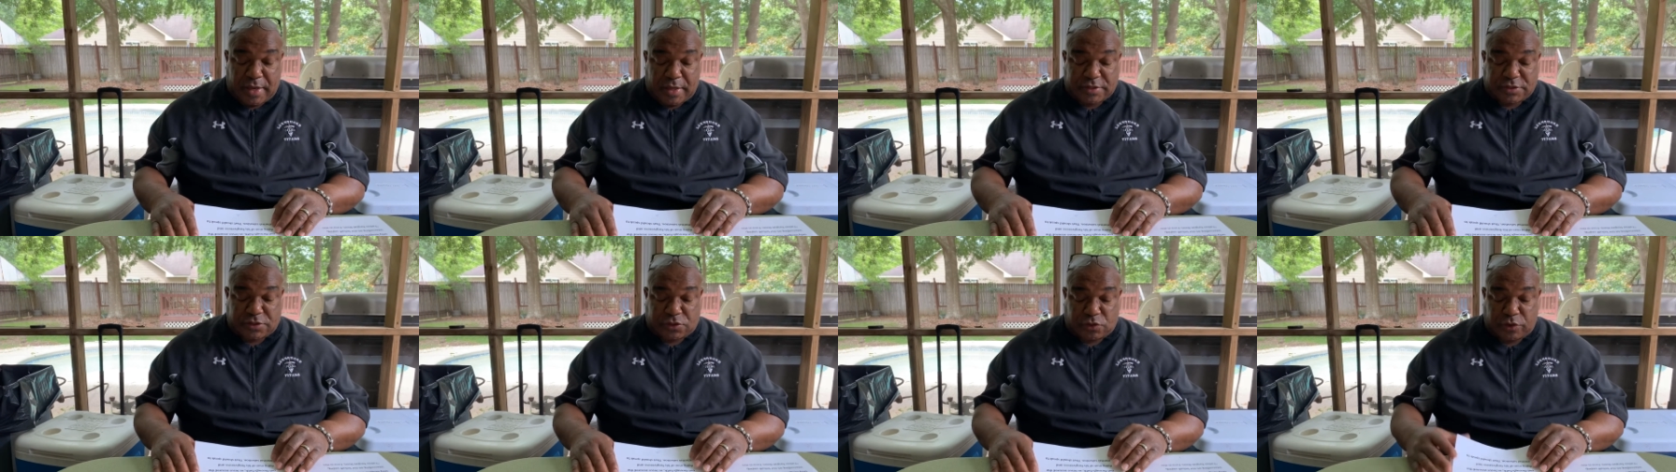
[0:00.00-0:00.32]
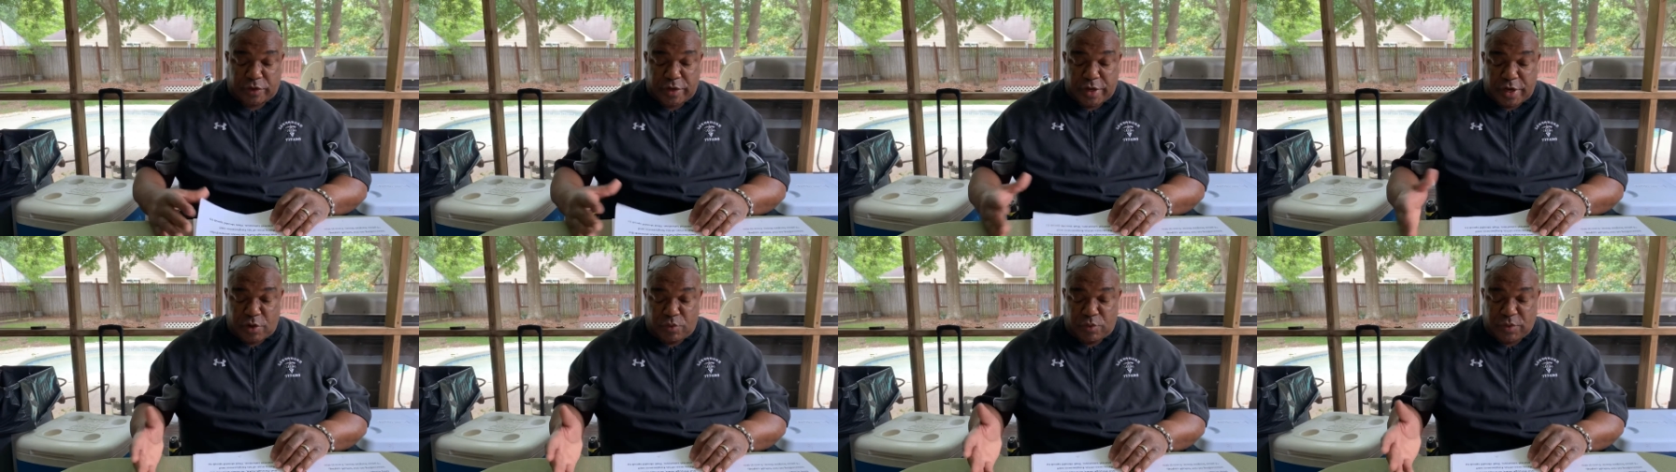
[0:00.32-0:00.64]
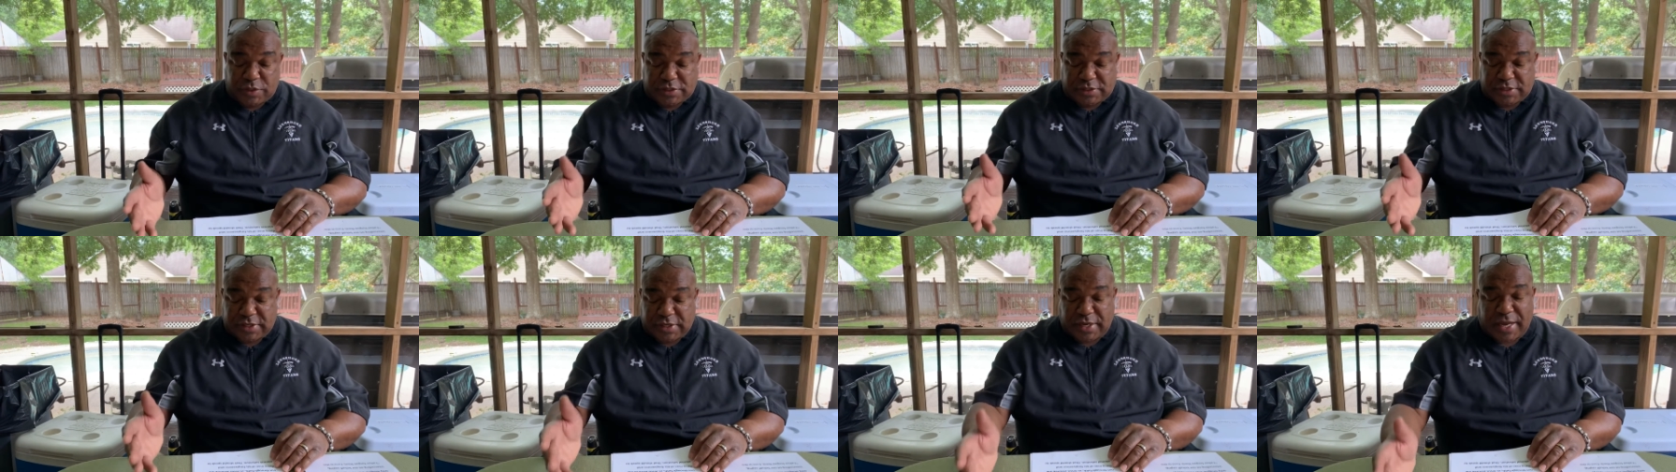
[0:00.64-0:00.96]
So here we
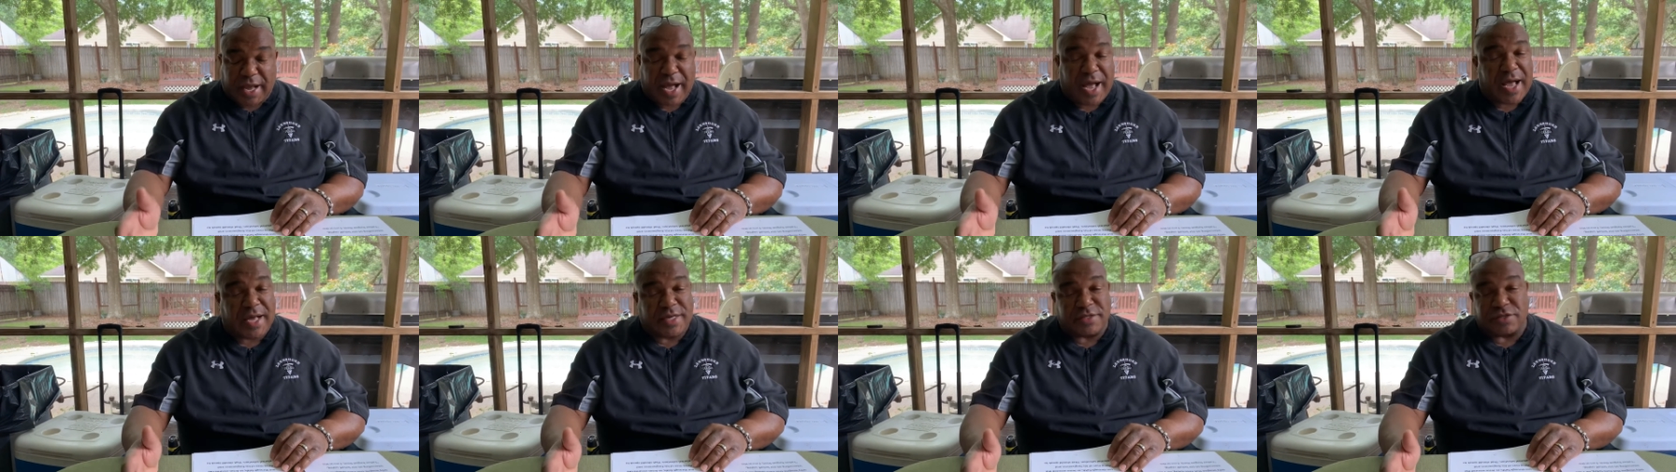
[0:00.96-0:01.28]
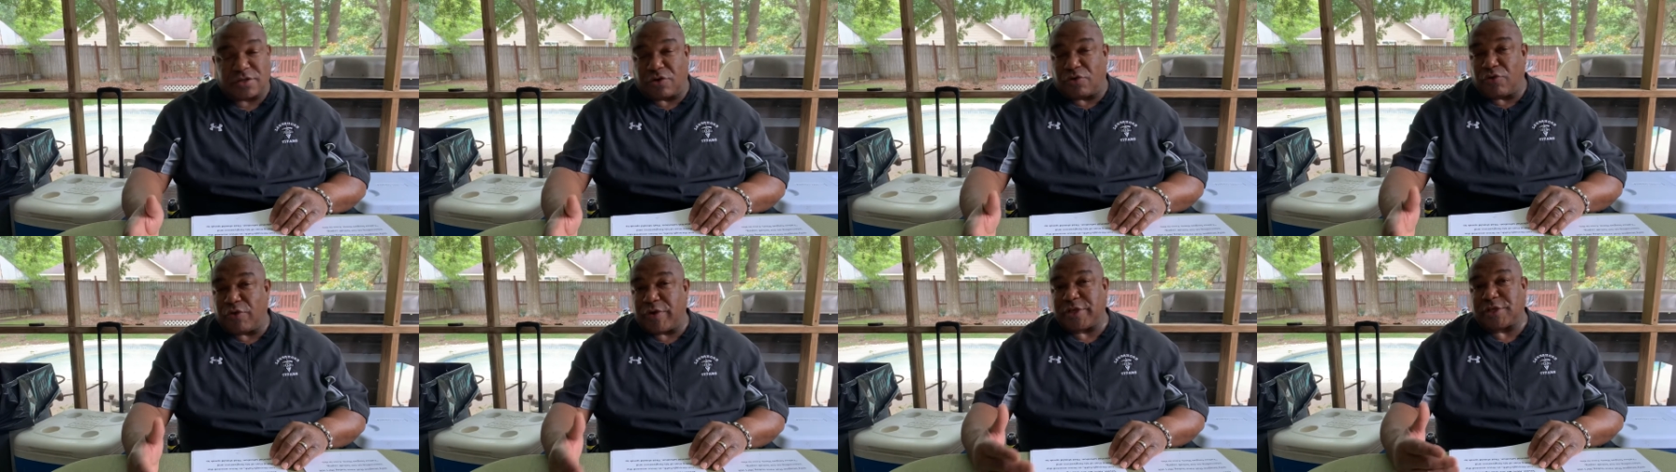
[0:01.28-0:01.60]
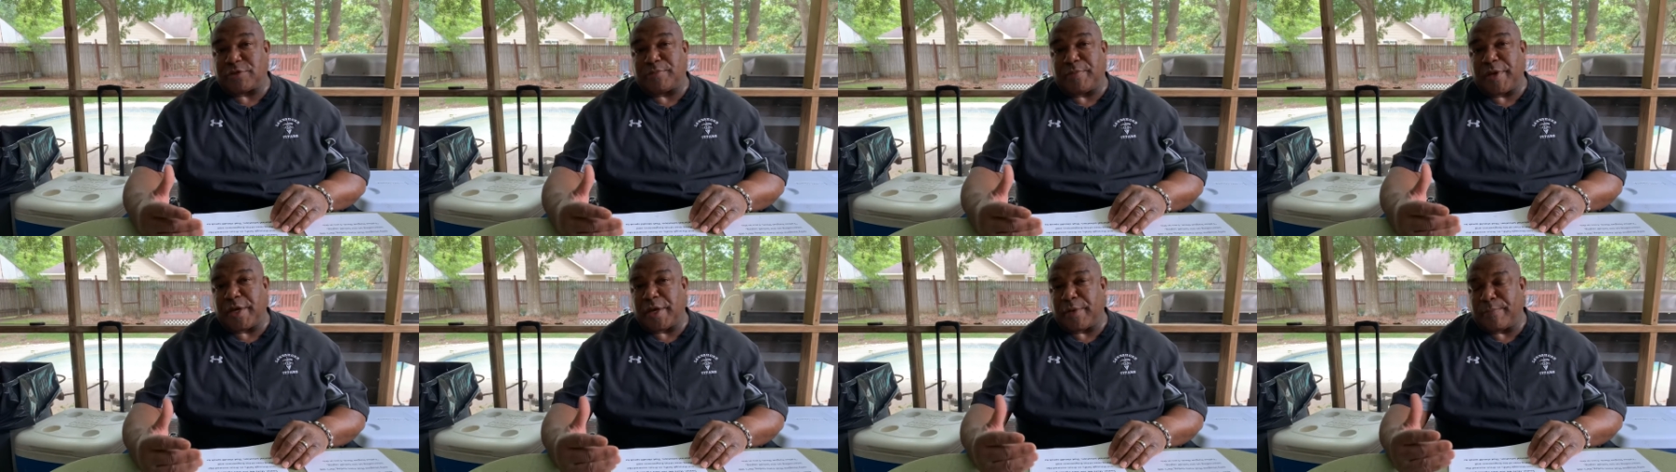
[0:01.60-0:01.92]
see God's
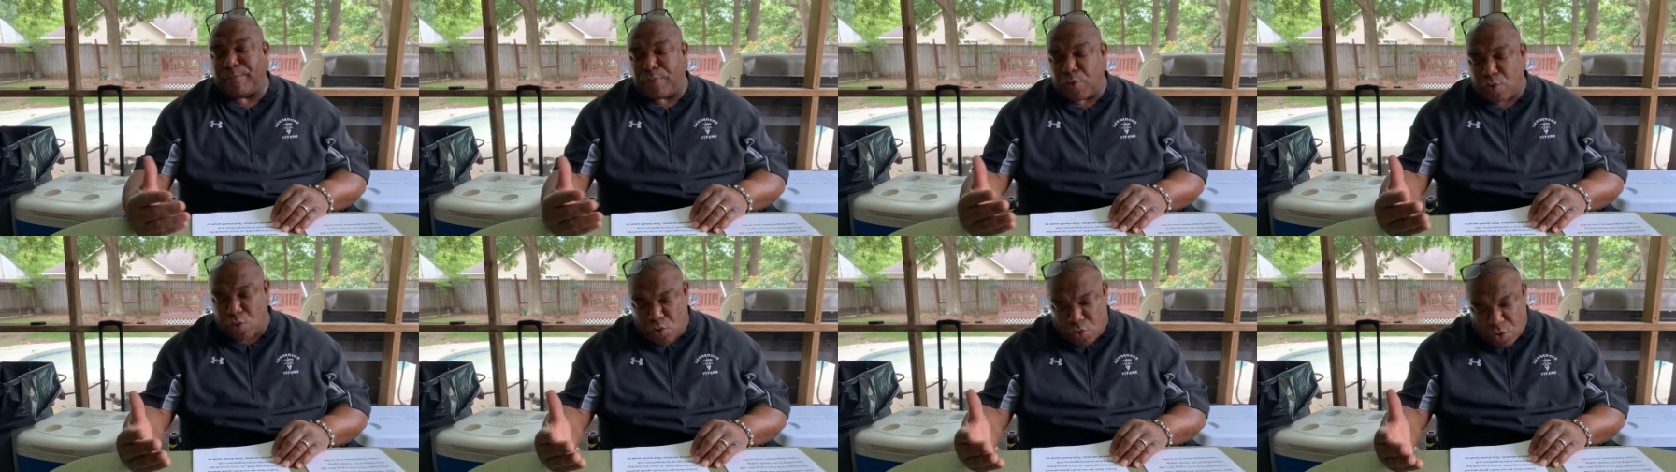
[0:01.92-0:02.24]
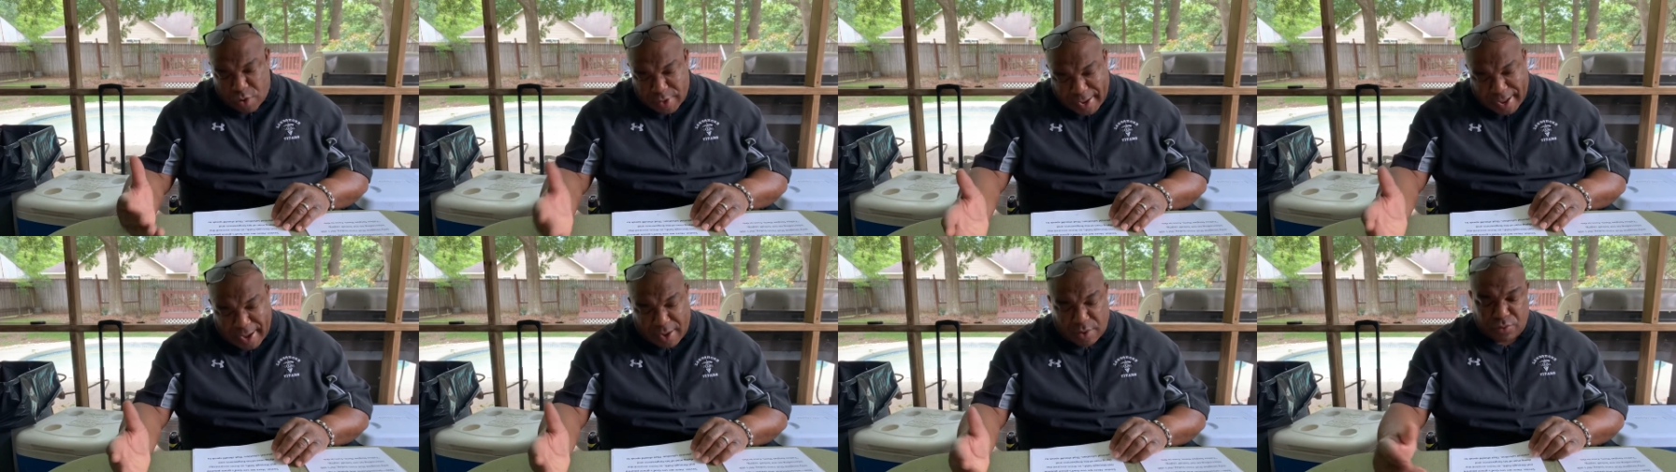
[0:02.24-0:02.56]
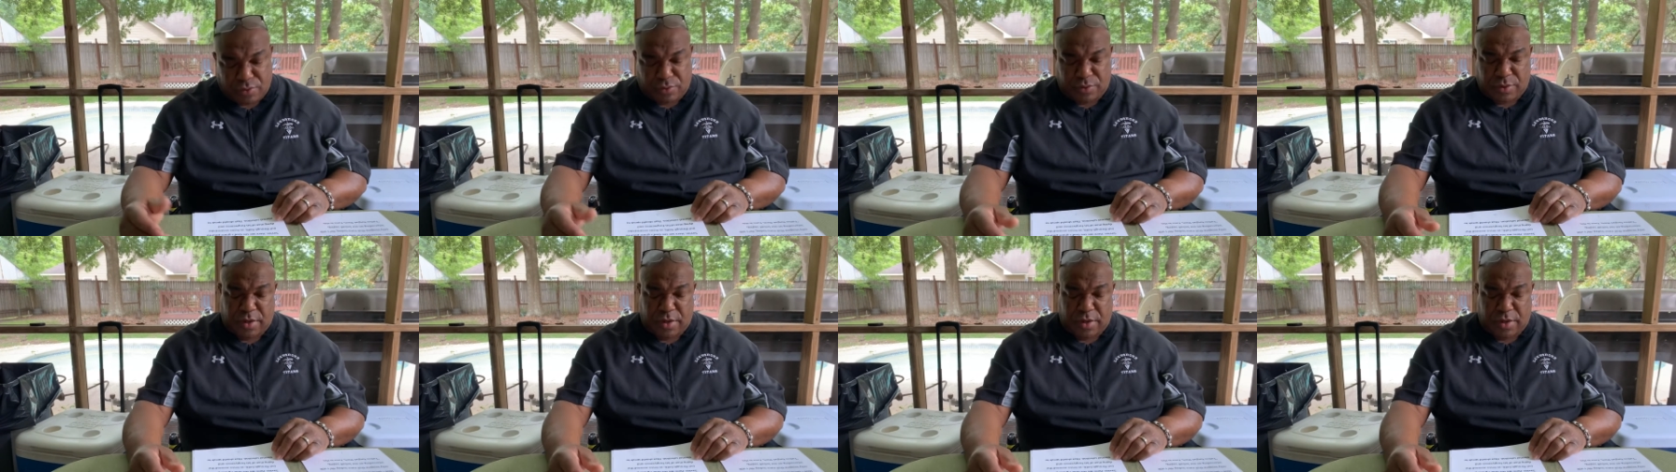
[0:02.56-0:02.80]
grace being poured out